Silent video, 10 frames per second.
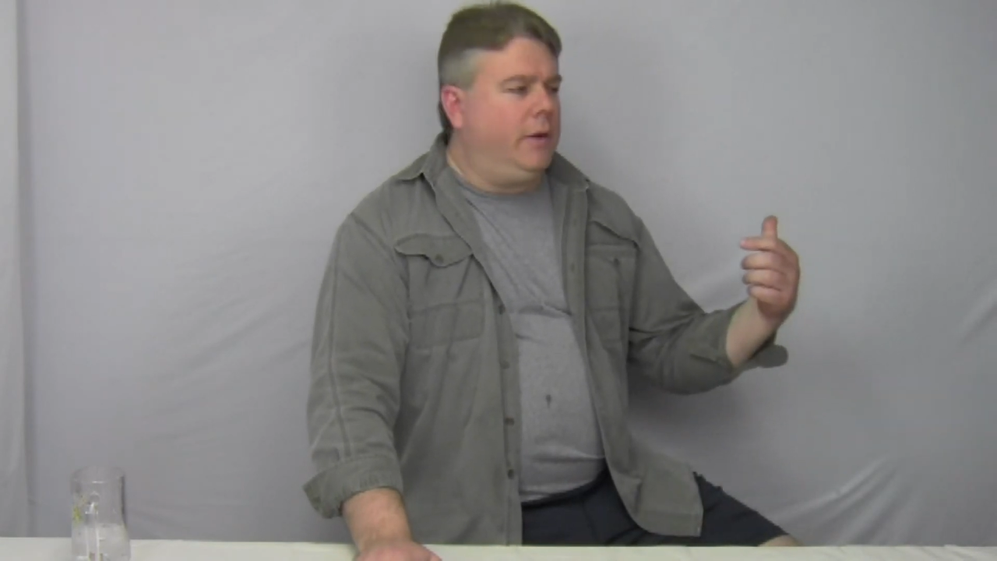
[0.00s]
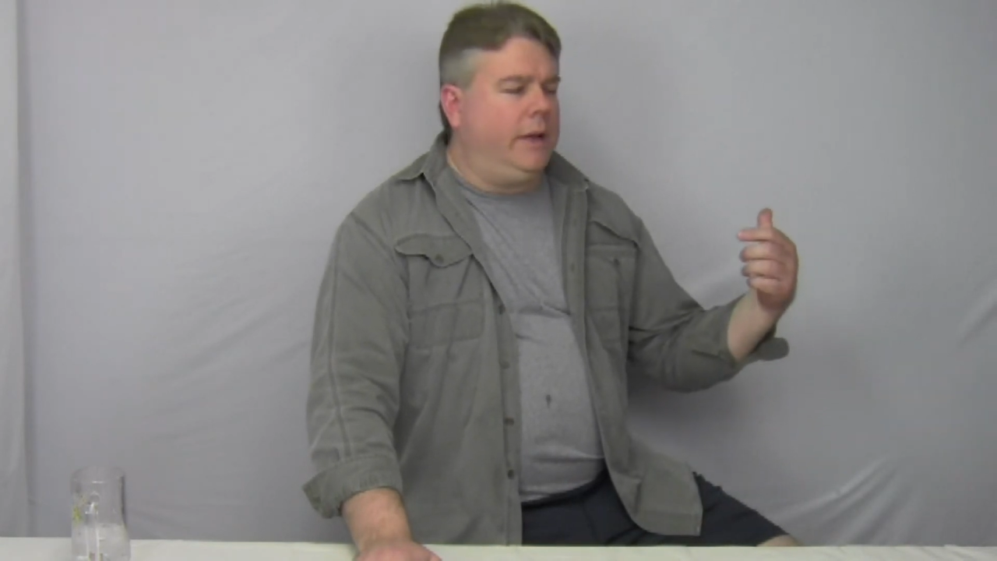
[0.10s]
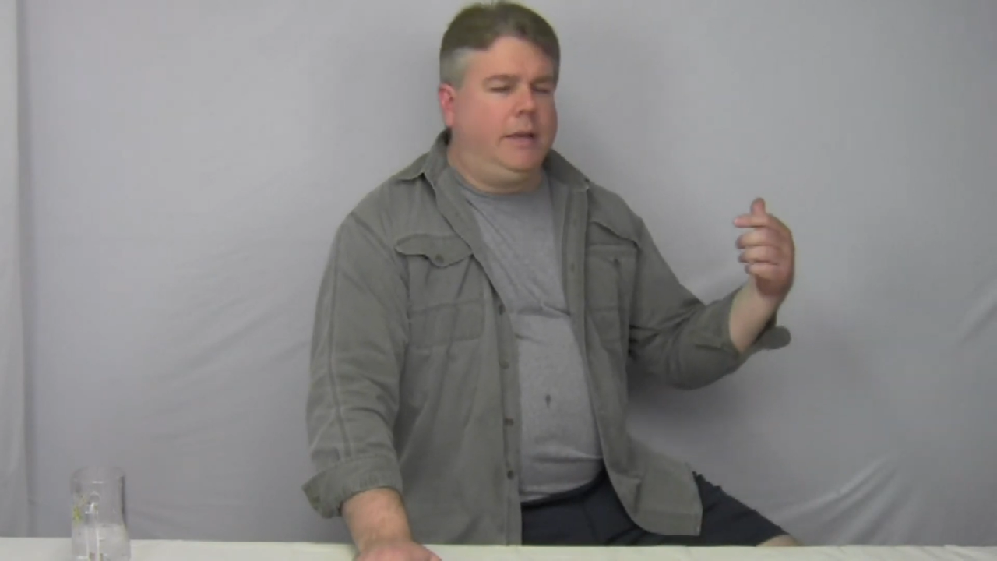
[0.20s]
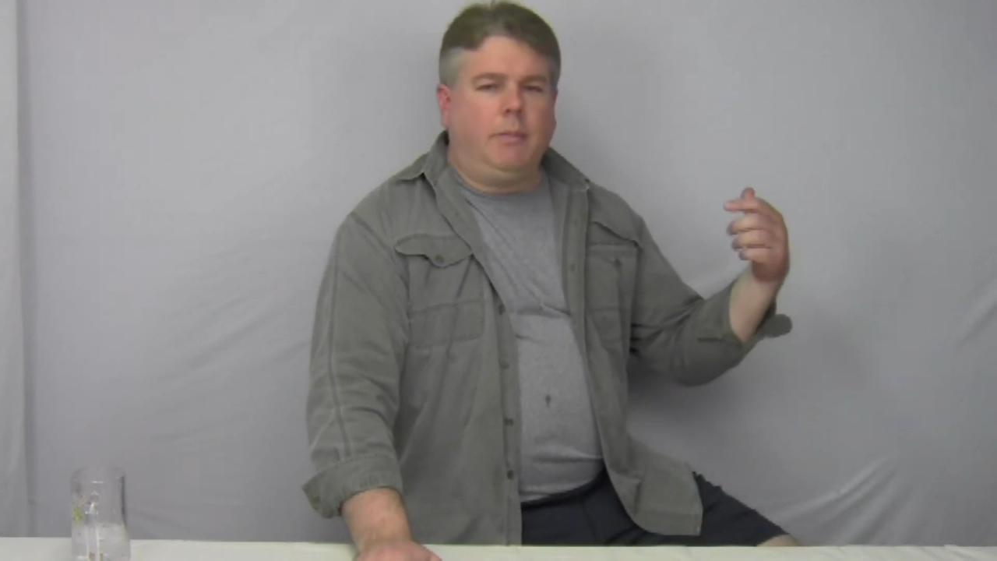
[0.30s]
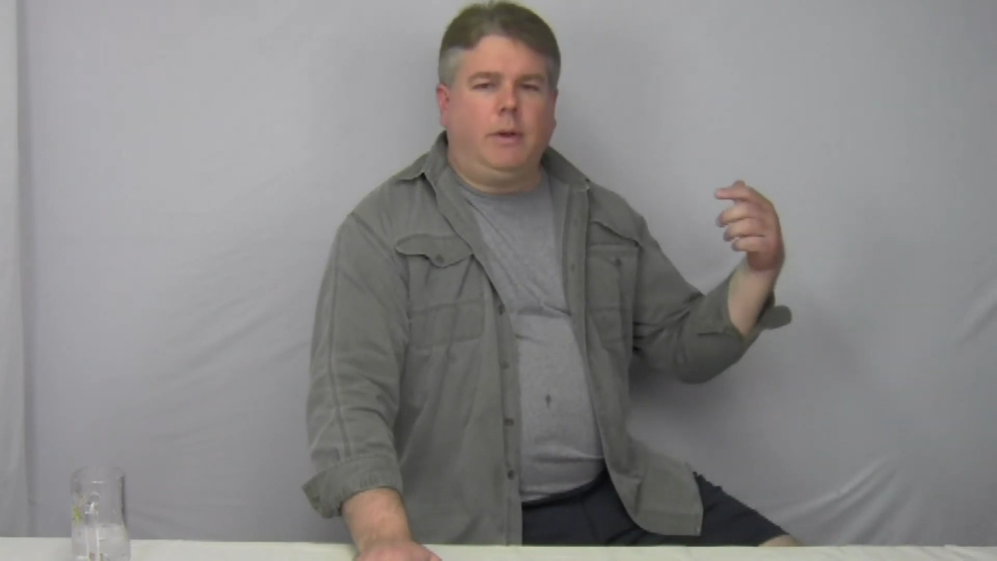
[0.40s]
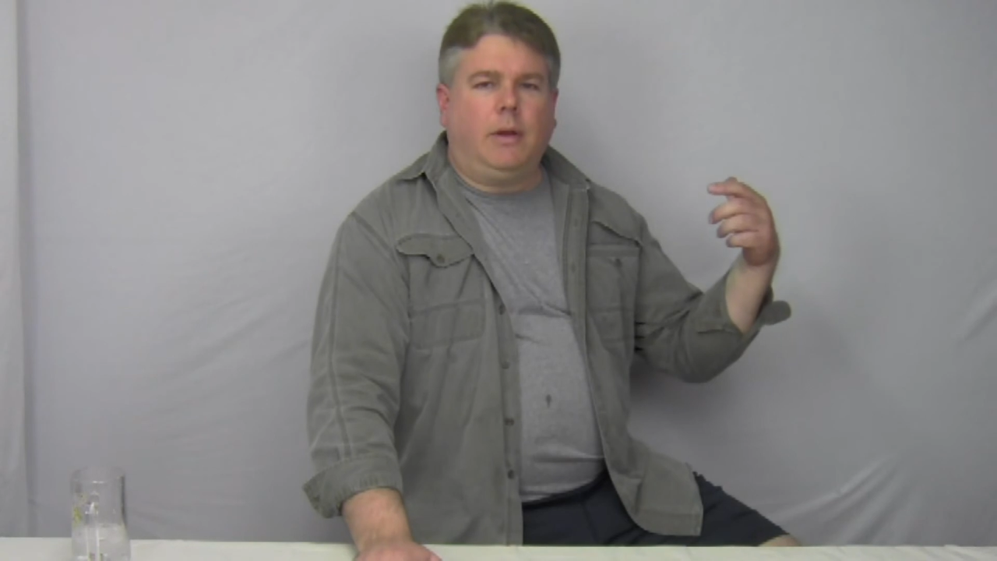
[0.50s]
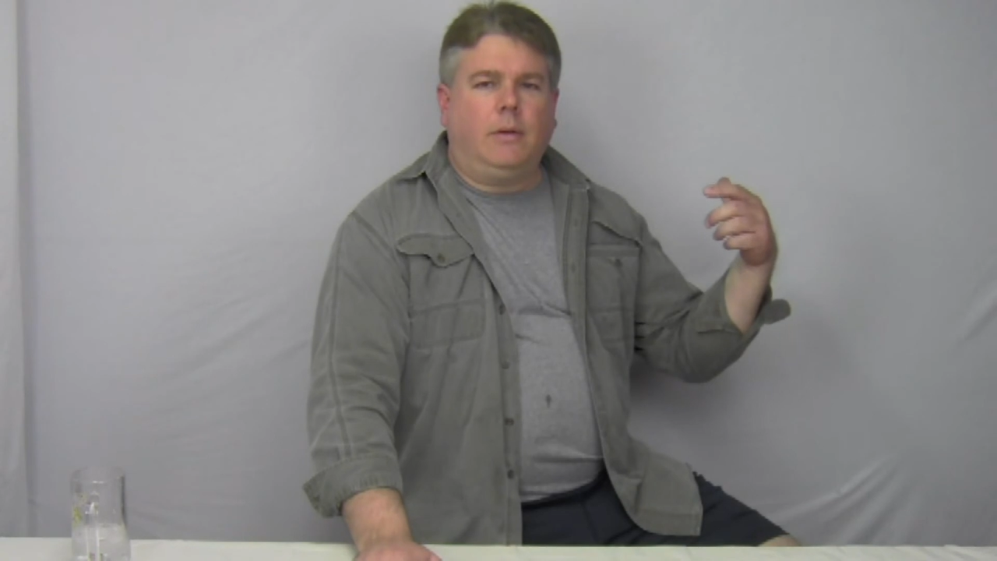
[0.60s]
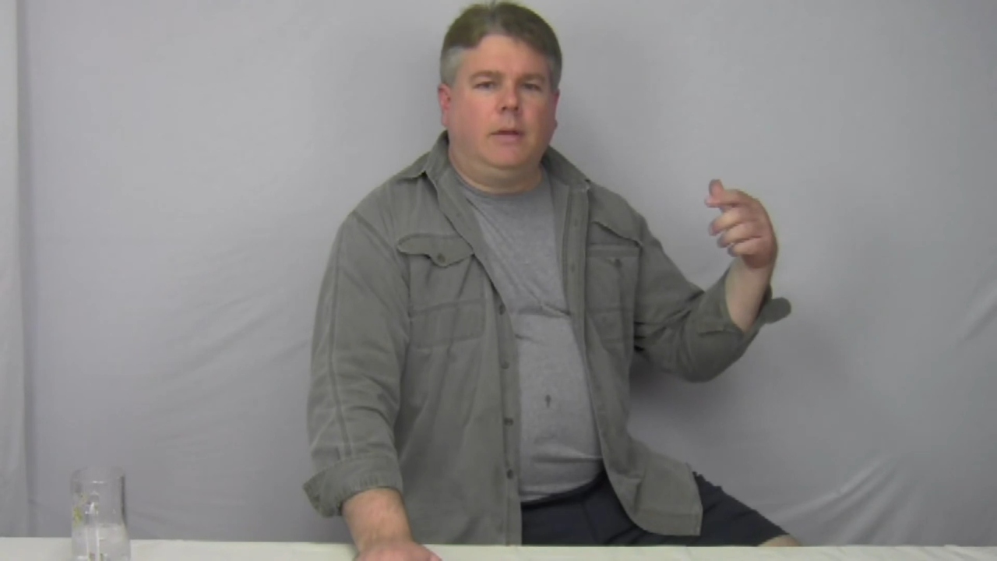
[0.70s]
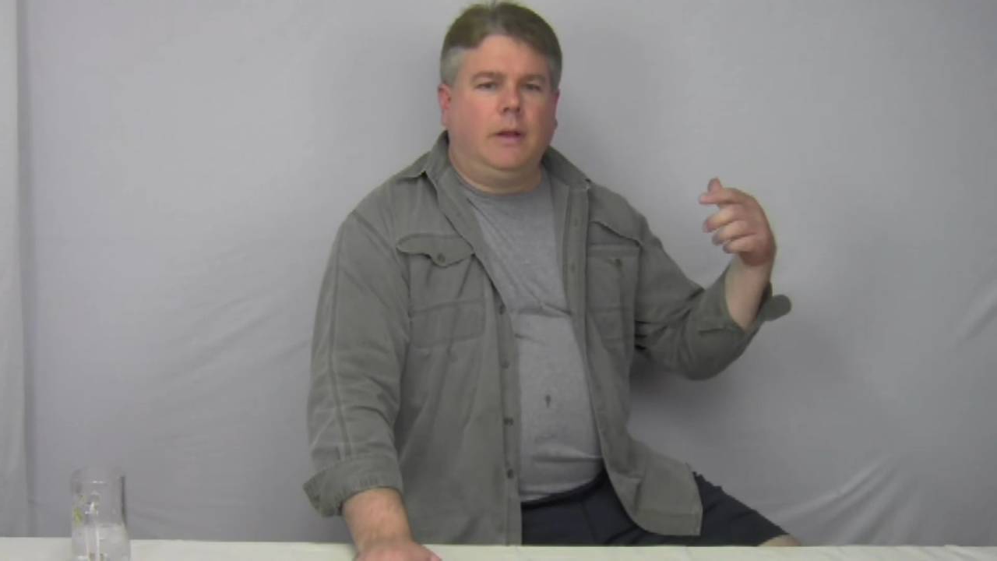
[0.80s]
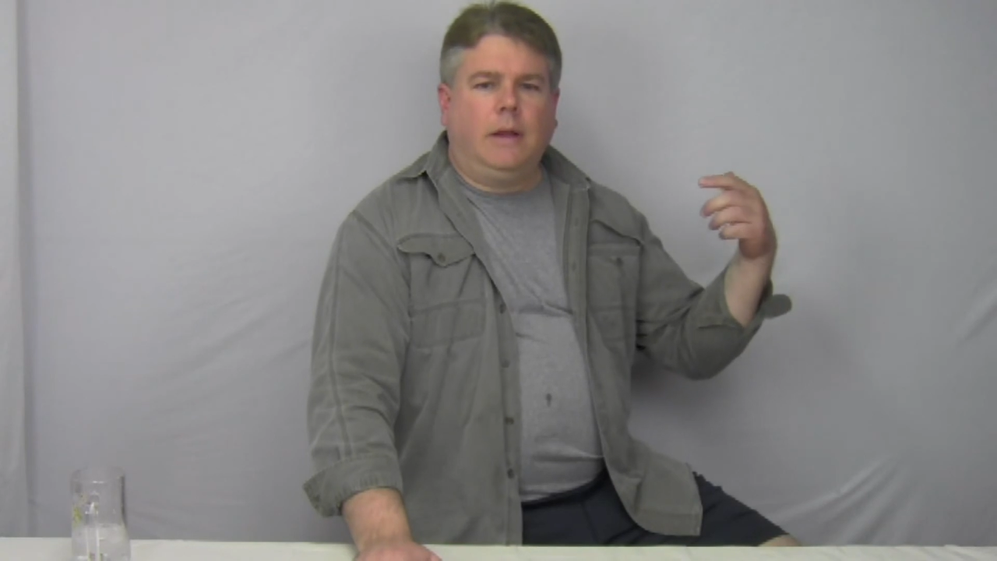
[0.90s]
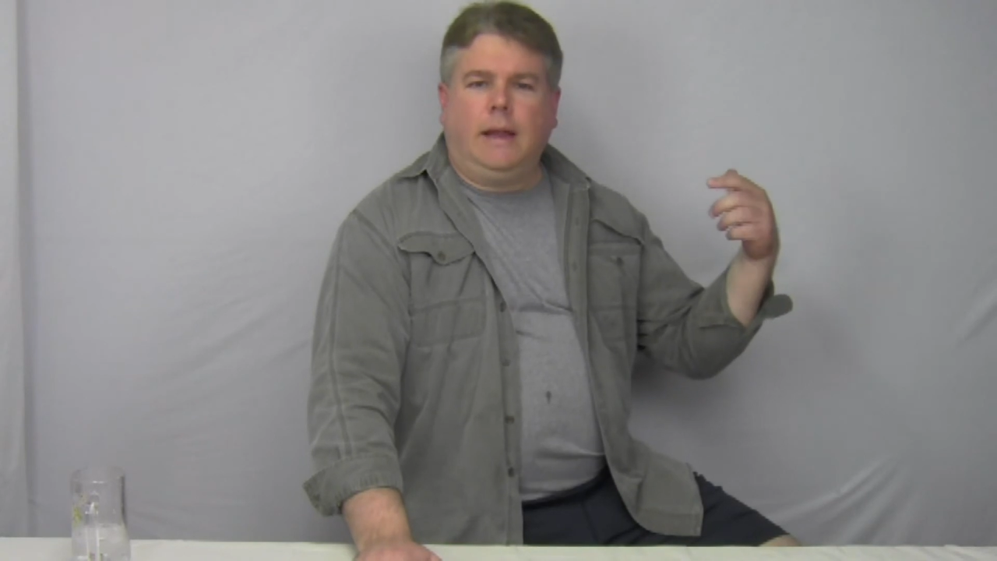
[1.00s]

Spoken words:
know that Thibodeau,